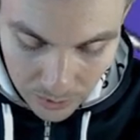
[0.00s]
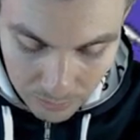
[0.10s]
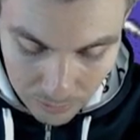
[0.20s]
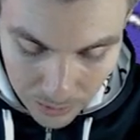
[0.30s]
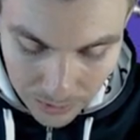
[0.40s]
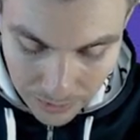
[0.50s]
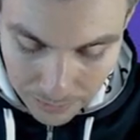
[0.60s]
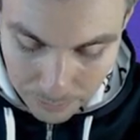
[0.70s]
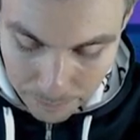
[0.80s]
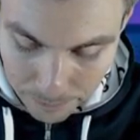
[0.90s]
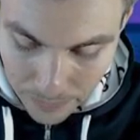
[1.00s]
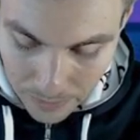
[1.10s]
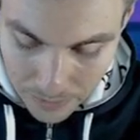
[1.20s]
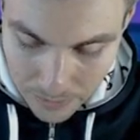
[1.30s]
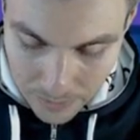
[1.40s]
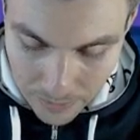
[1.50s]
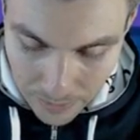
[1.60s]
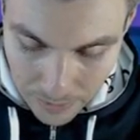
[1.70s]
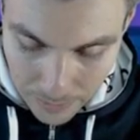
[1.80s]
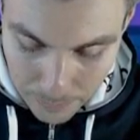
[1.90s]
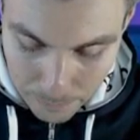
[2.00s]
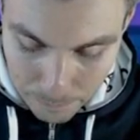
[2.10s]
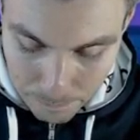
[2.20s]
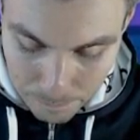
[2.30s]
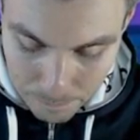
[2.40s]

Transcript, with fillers: that right now. Um,